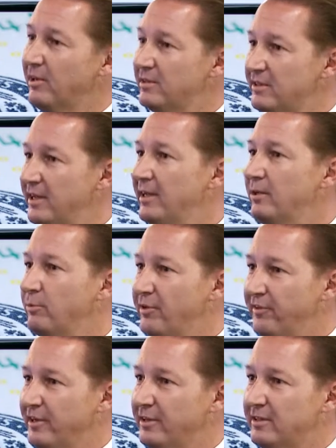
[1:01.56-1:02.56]
this year. We
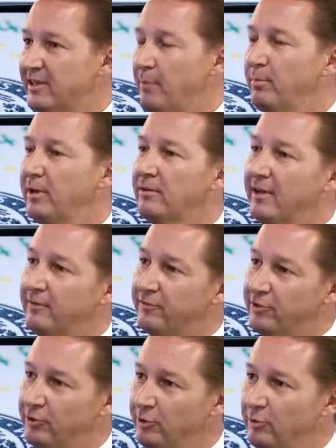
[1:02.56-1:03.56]
think December. They
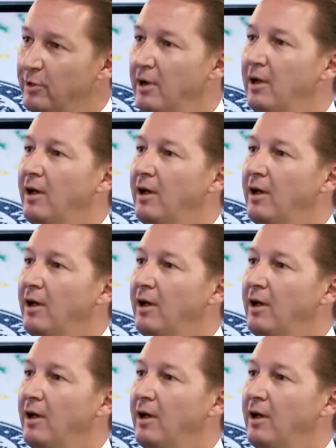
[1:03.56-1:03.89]
have two